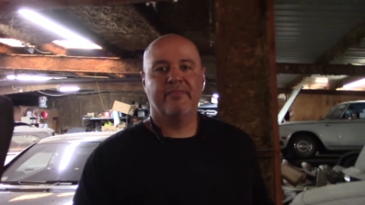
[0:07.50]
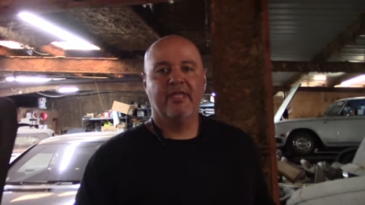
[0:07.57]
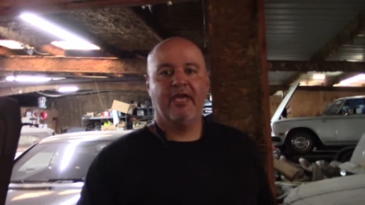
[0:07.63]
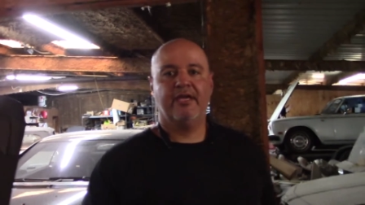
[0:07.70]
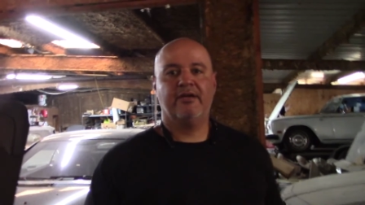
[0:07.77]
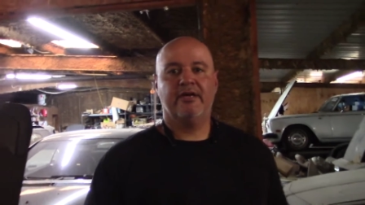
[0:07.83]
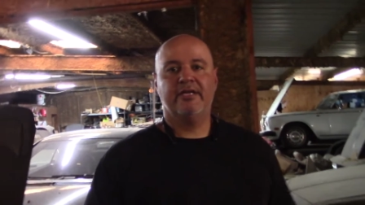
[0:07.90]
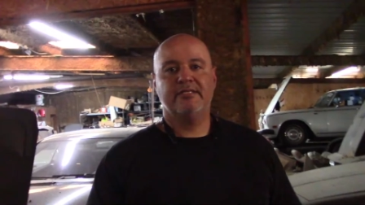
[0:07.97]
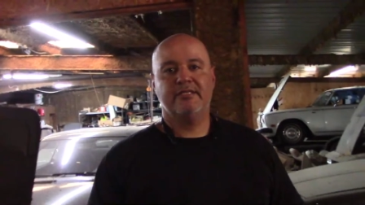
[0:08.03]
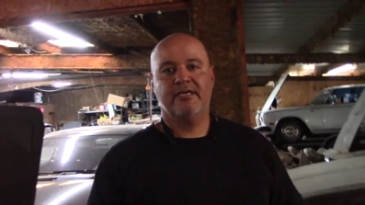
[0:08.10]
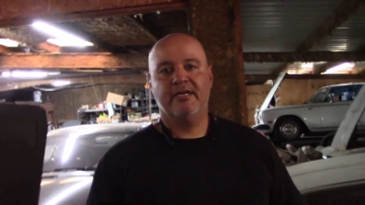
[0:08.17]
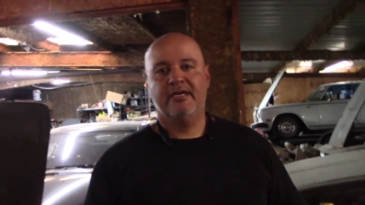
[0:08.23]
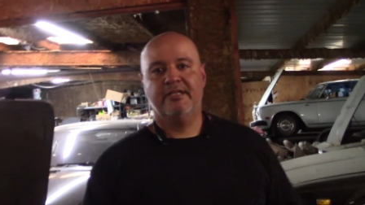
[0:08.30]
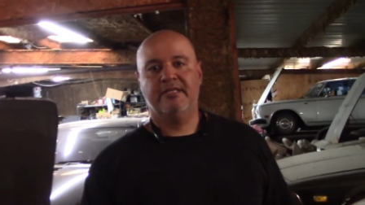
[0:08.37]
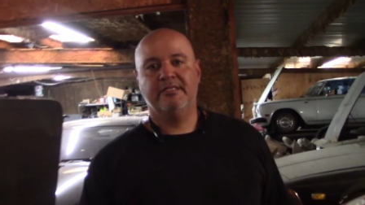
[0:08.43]
Hey guys,
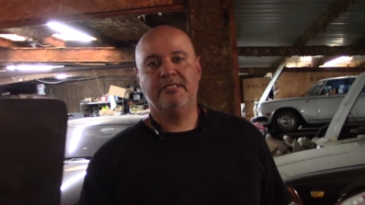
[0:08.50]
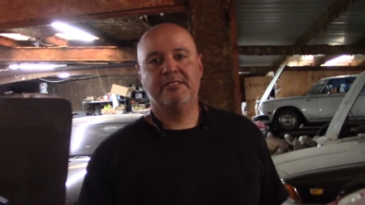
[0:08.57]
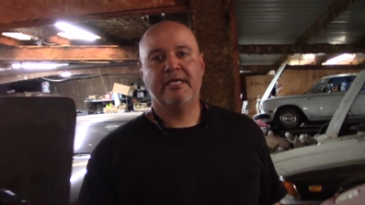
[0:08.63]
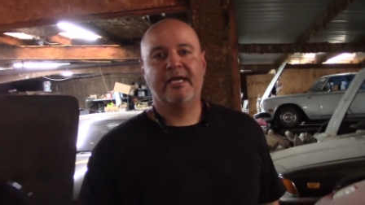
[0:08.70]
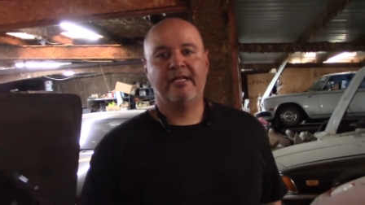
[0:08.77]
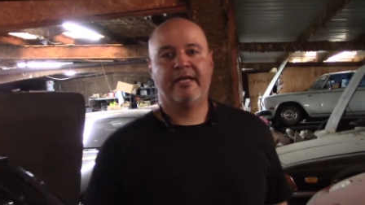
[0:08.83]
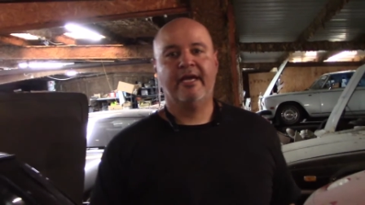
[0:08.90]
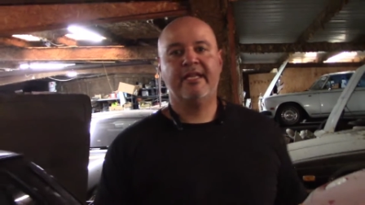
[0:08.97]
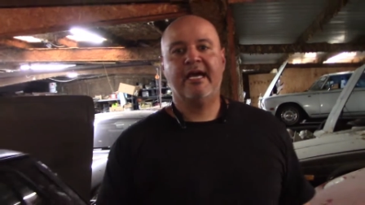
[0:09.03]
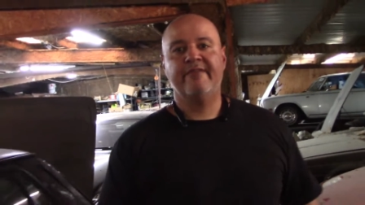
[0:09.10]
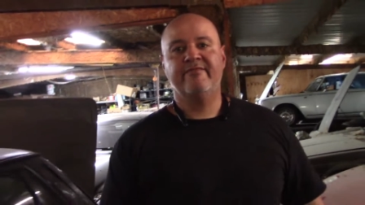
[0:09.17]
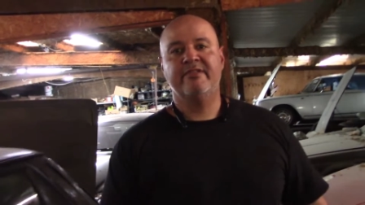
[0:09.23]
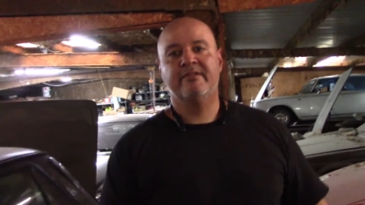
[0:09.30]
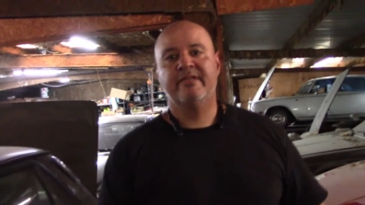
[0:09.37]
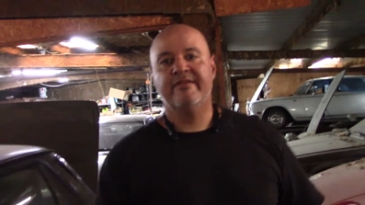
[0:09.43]
uh, this is Al again.
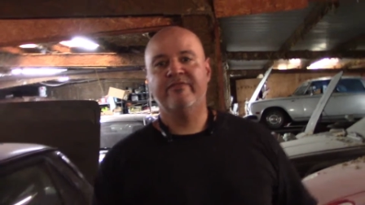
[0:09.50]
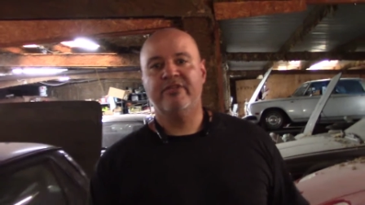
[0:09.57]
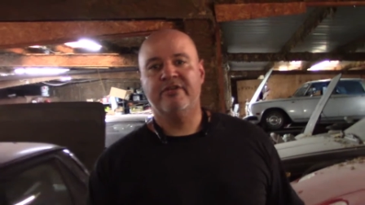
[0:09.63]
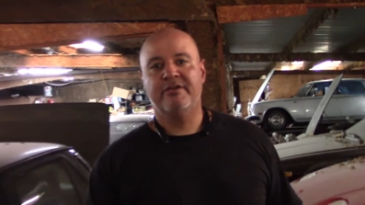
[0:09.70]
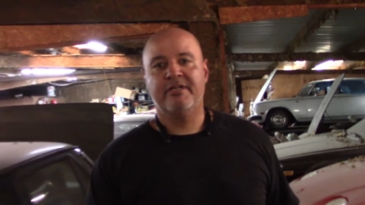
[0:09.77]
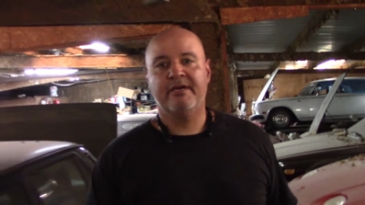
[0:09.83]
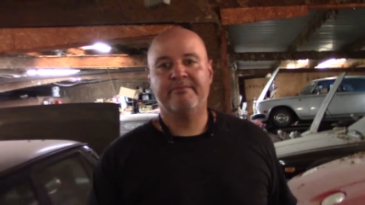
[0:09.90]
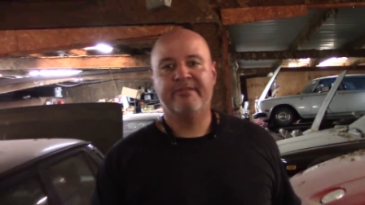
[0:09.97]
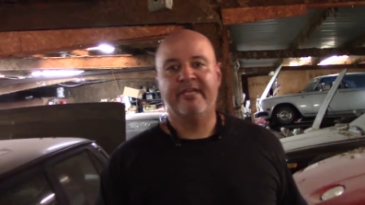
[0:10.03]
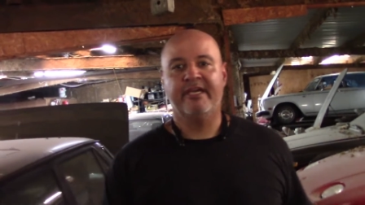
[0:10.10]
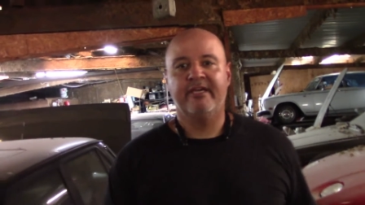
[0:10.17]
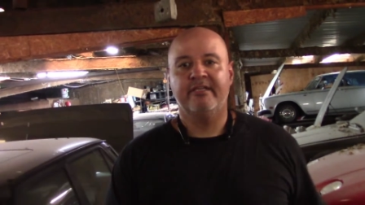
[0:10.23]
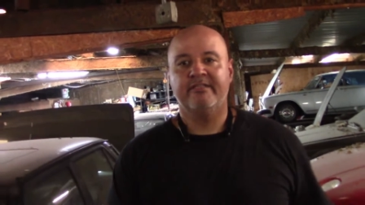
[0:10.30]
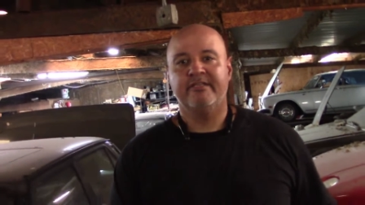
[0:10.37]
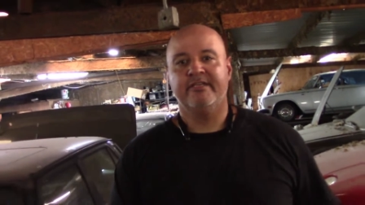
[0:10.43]
Haven't given you an
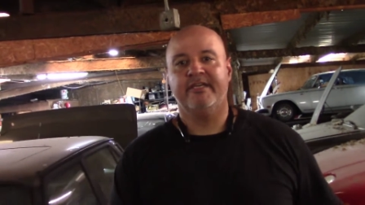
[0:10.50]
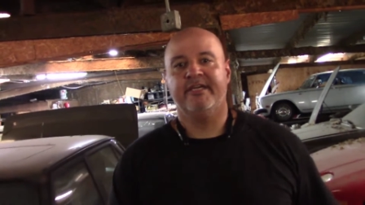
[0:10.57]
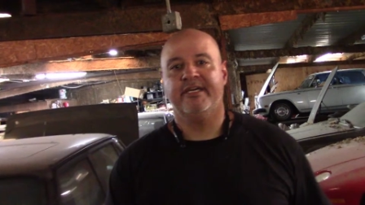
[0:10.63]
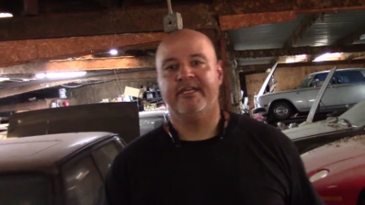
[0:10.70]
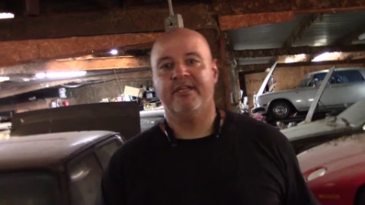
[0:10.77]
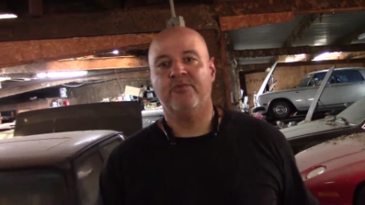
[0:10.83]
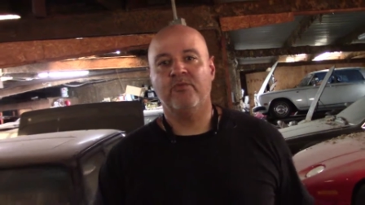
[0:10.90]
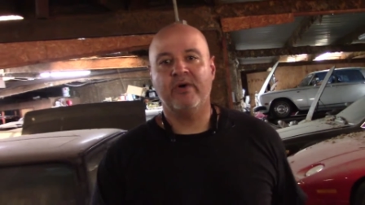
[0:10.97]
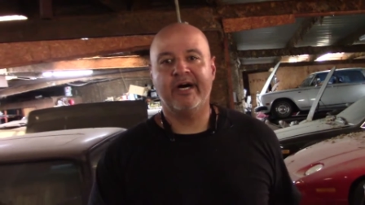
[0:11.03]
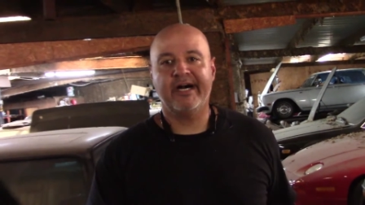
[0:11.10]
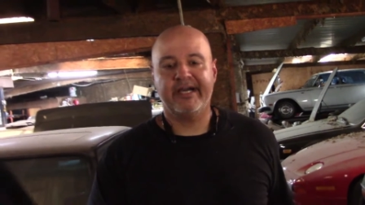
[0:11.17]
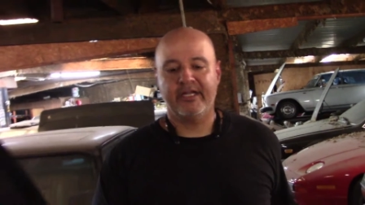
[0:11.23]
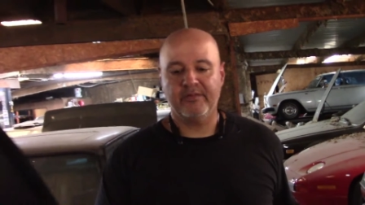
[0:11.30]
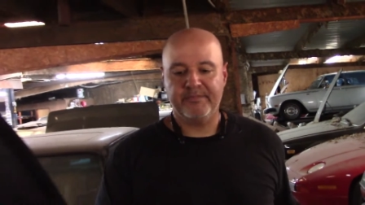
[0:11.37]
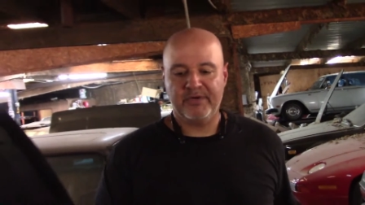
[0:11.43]
update in a
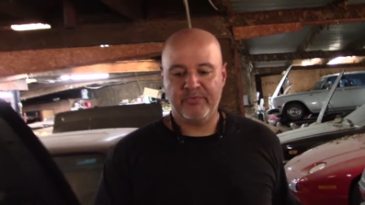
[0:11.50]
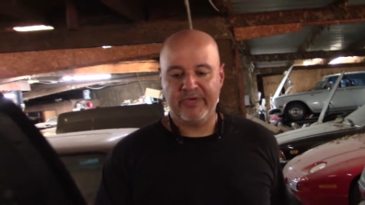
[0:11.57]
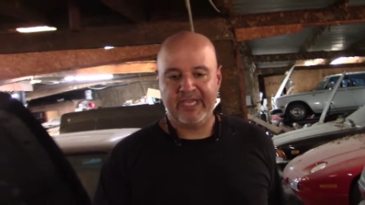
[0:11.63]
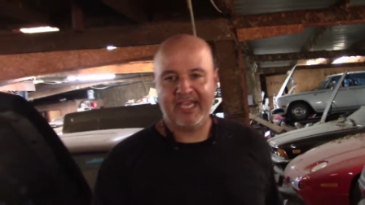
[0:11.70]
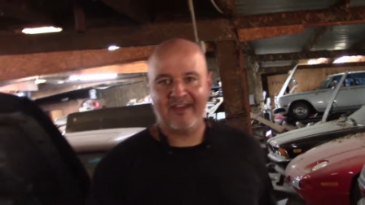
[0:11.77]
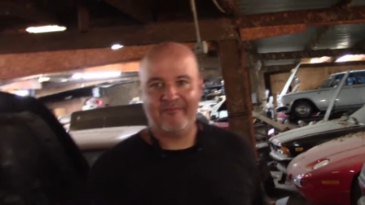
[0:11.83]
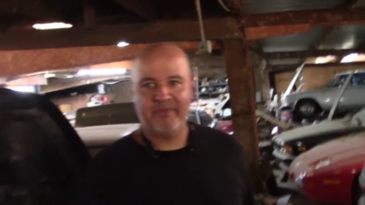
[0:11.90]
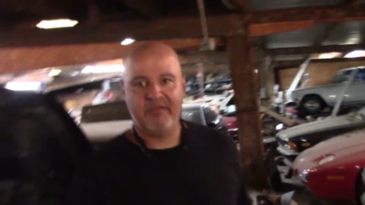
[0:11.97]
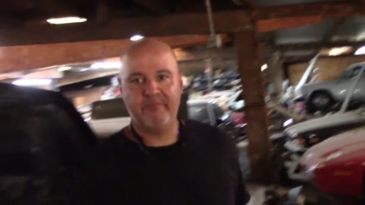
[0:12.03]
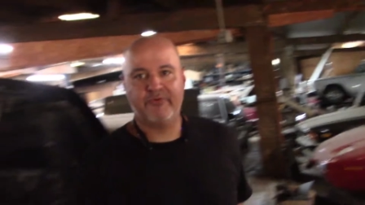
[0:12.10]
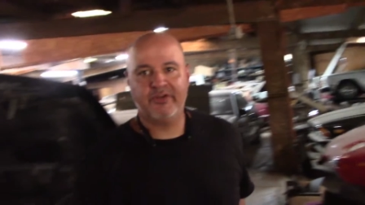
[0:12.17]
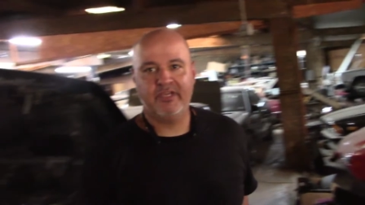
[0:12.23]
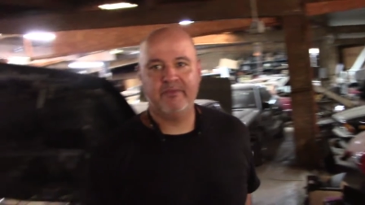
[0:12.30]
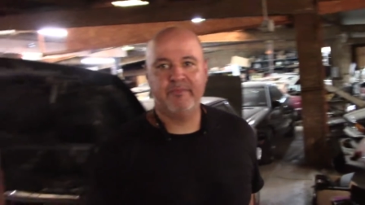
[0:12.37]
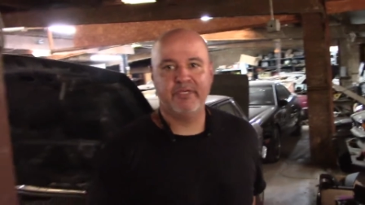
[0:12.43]
while, but we have been
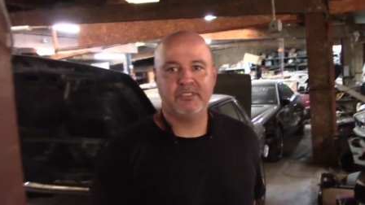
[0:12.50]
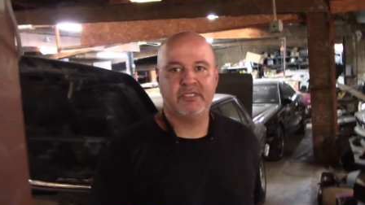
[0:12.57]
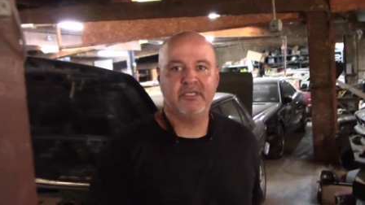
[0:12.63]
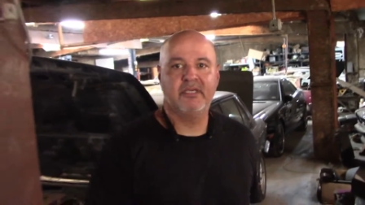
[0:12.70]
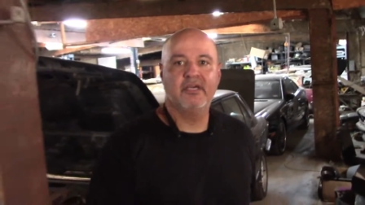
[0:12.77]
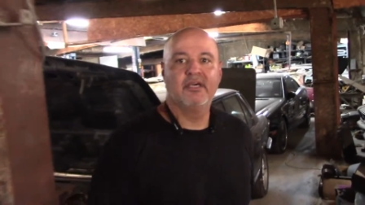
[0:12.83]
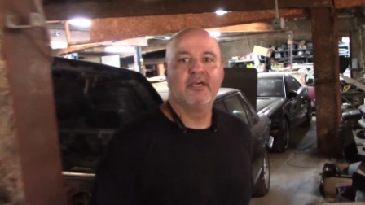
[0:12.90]
pretty busy.